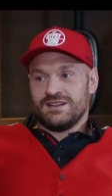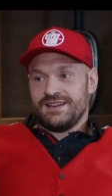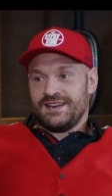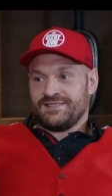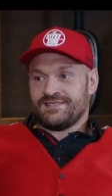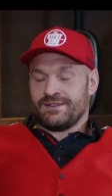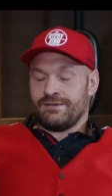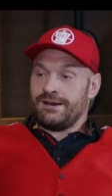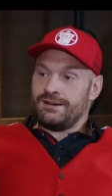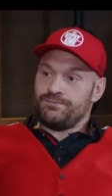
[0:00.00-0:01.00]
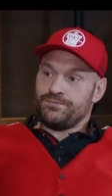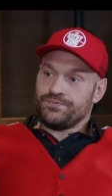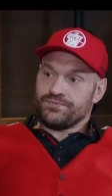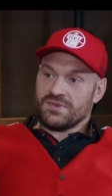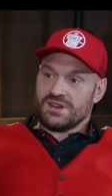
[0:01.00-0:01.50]
It's a, um,
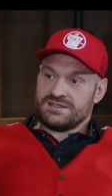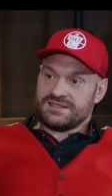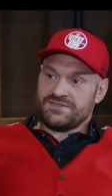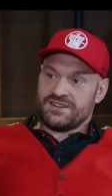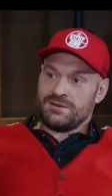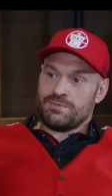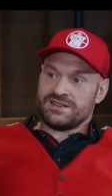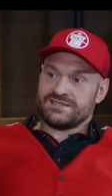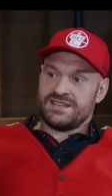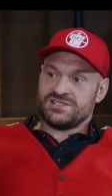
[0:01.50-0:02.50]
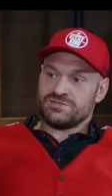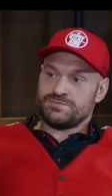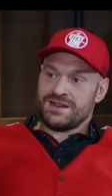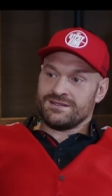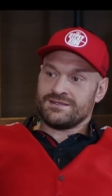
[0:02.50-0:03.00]
it's definitely a prestigious
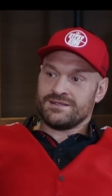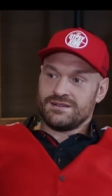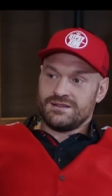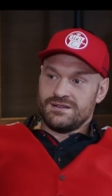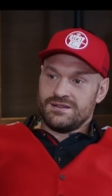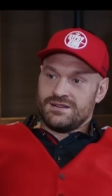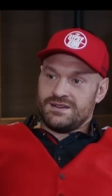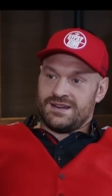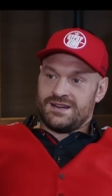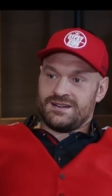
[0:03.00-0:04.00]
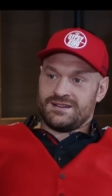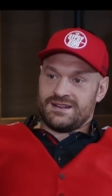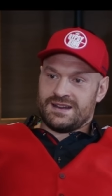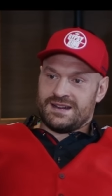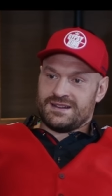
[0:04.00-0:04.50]
belt. Um,
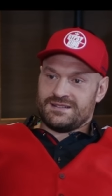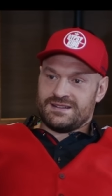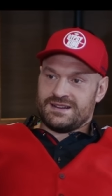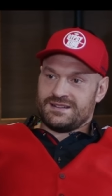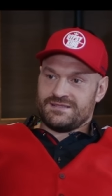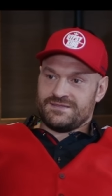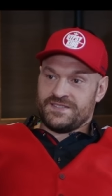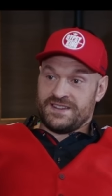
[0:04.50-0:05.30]
for